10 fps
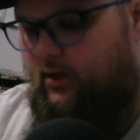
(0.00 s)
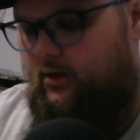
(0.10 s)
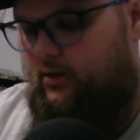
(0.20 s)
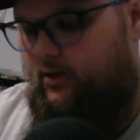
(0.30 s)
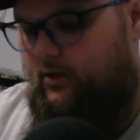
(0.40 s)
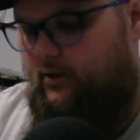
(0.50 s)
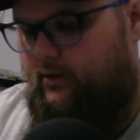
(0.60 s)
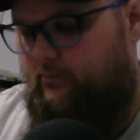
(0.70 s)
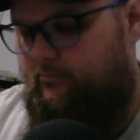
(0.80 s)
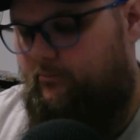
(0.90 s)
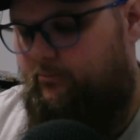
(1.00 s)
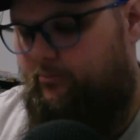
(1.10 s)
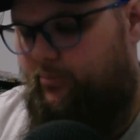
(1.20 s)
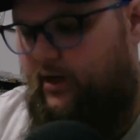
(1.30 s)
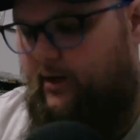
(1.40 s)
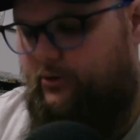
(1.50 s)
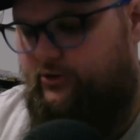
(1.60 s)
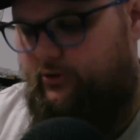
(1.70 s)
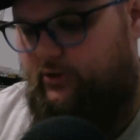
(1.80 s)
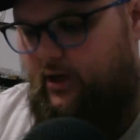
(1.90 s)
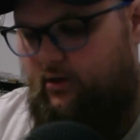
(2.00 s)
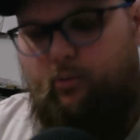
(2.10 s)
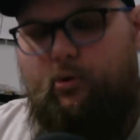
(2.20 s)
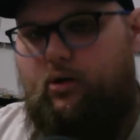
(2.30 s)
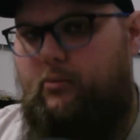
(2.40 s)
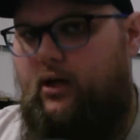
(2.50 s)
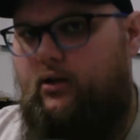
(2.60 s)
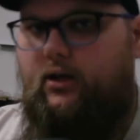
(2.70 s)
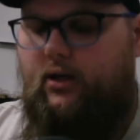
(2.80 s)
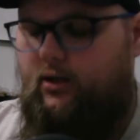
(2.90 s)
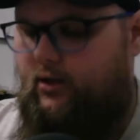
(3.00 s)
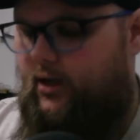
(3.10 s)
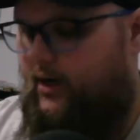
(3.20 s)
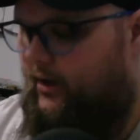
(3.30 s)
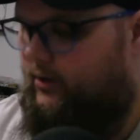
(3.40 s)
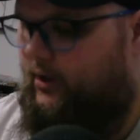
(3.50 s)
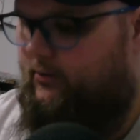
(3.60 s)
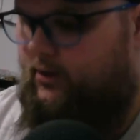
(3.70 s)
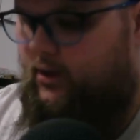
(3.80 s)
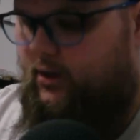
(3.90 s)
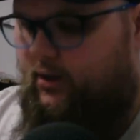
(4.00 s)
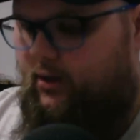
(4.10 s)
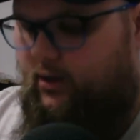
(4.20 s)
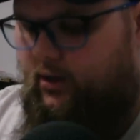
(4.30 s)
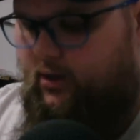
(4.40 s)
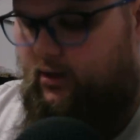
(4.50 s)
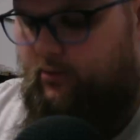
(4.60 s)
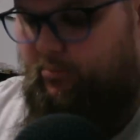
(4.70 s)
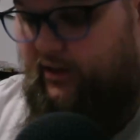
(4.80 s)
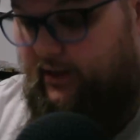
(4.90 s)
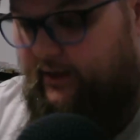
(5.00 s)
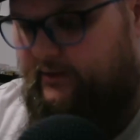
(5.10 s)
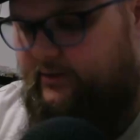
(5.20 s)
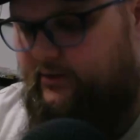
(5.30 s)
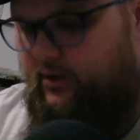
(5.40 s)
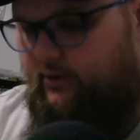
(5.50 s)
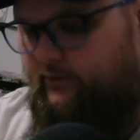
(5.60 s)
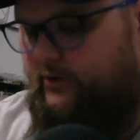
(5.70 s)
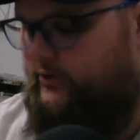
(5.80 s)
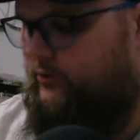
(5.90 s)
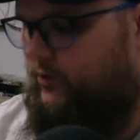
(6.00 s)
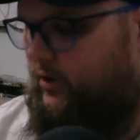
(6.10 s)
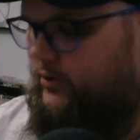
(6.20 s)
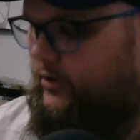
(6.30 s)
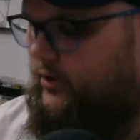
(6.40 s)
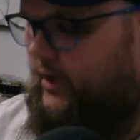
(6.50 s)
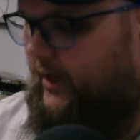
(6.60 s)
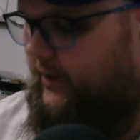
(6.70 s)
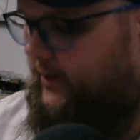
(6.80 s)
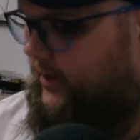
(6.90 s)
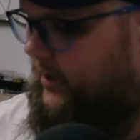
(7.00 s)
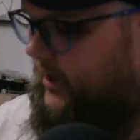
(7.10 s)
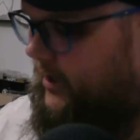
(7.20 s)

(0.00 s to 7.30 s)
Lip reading: but I was so scared of the boogeyman that I had that. In place of the Zeralja, I think I